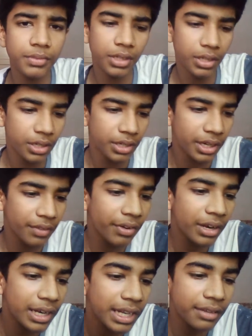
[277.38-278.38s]

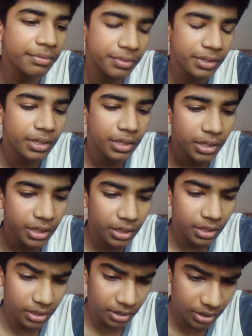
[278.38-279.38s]
never leave
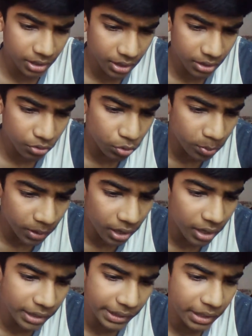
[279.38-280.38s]
the room
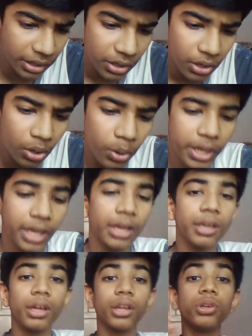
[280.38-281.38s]
early. Okay,
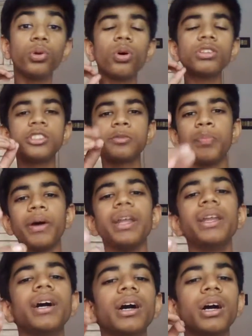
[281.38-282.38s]
don't
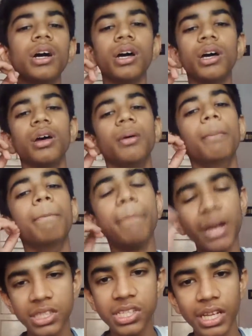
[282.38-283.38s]
spend
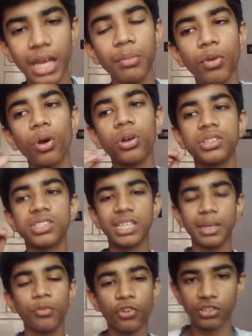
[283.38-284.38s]
much time on
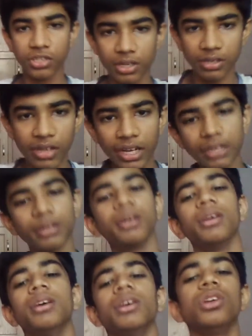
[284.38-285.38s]
same question, right?
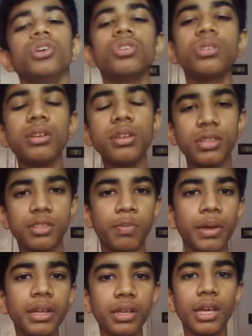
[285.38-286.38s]
You shouldn't
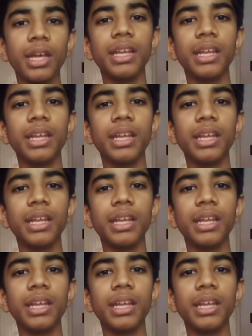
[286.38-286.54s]
spend